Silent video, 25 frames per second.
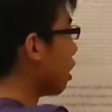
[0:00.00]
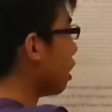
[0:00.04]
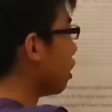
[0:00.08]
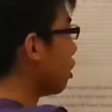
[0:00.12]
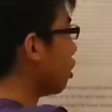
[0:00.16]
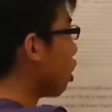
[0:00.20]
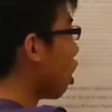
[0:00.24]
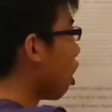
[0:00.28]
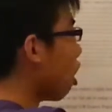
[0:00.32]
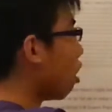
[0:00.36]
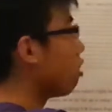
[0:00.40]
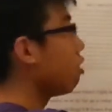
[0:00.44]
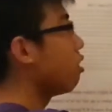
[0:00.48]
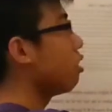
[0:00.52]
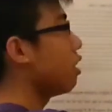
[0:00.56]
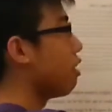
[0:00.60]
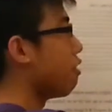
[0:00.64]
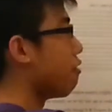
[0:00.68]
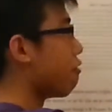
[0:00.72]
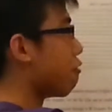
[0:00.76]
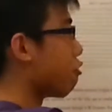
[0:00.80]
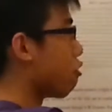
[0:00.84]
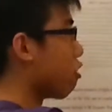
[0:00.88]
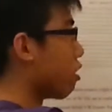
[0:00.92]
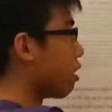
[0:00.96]

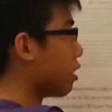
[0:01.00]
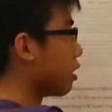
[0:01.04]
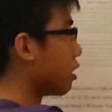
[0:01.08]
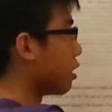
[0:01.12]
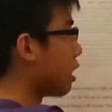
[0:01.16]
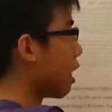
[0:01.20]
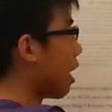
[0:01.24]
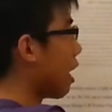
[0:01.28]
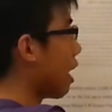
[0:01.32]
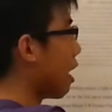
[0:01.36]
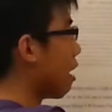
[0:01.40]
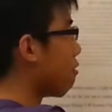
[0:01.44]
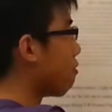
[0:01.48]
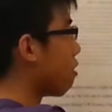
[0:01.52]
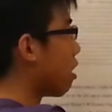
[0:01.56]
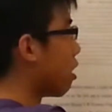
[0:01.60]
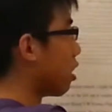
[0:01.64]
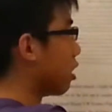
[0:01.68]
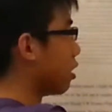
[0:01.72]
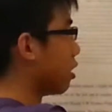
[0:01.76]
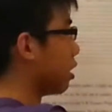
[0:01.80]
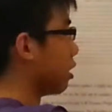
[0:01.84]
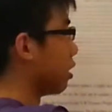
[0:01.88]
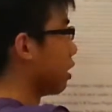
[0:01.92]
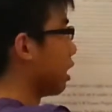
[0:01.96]
non-influenza A
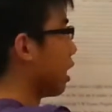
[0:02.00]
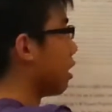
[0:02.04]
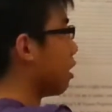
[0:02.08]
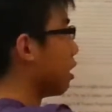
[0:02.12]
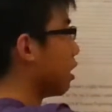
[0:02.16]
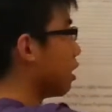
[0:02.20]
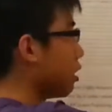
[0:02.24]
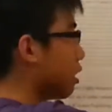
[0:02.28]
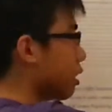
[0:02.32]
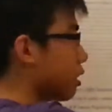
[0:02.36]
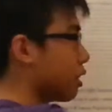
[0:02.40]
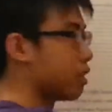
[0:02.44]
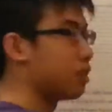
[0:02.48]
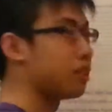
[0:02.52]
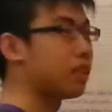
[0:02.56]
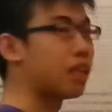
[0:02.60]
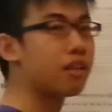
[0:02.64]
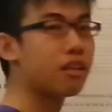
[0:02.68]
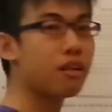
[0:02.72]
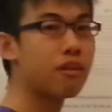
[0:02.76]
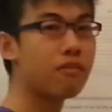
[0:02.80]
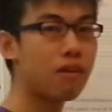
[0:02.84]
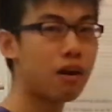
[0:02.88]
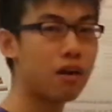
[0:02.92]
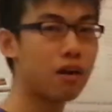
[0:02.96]
viruses, and this is a
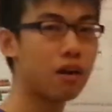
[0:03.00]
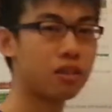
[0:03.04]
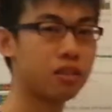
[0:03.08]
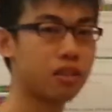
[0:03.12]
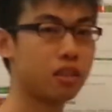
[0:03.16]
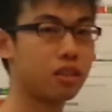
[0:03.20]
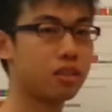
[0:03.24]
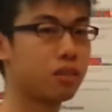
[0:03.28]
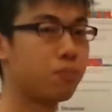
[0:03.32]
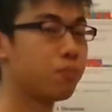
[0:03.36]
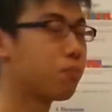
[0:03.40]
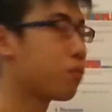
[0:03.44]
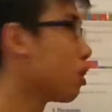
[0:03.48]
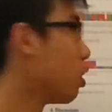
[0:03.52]
standard viruses.